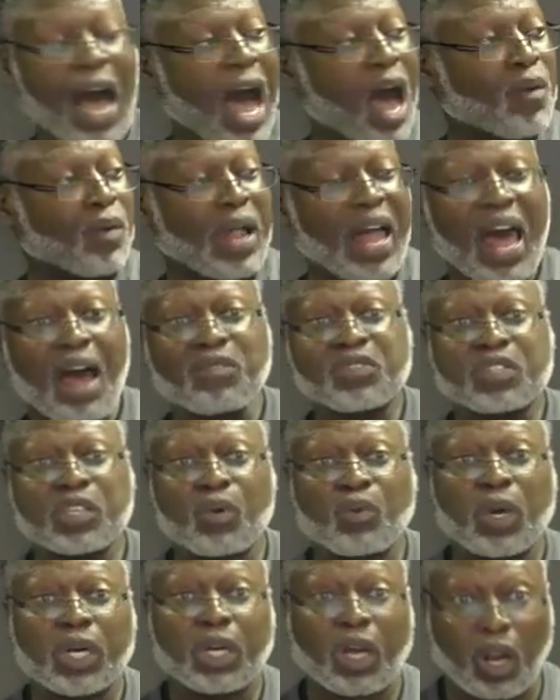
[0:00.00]
I will have
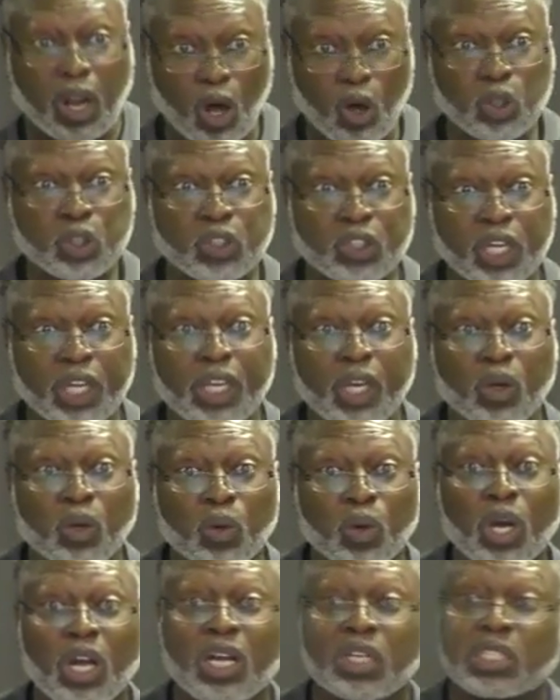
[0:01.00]
someone close to
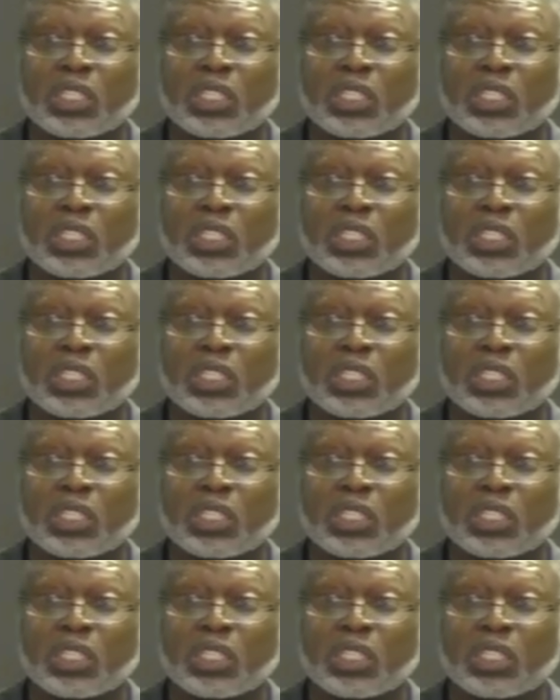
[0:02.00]
you